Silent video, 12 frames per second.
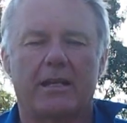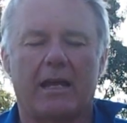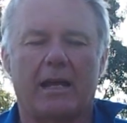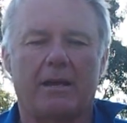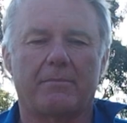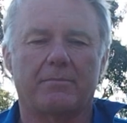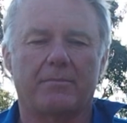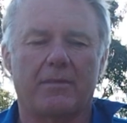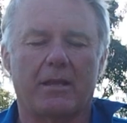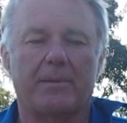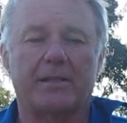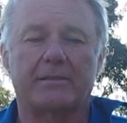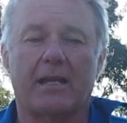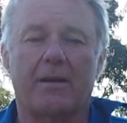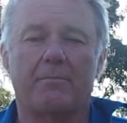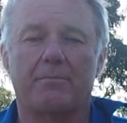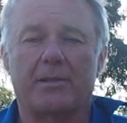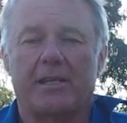but
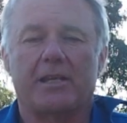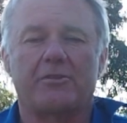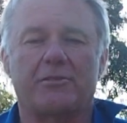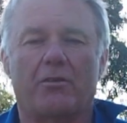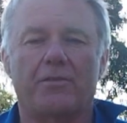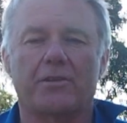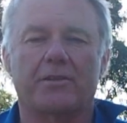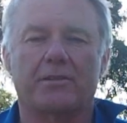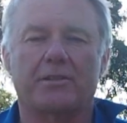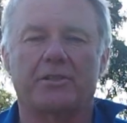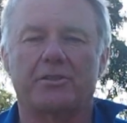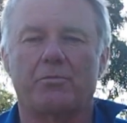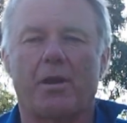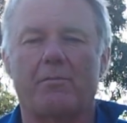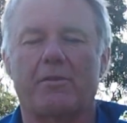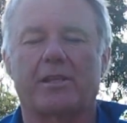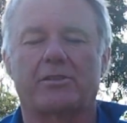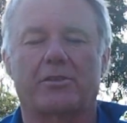the industry often used to run
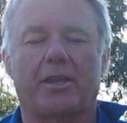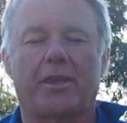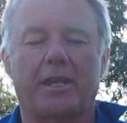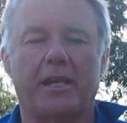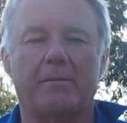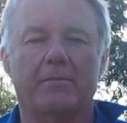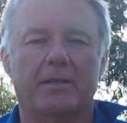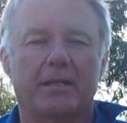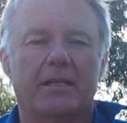with that sort of theme.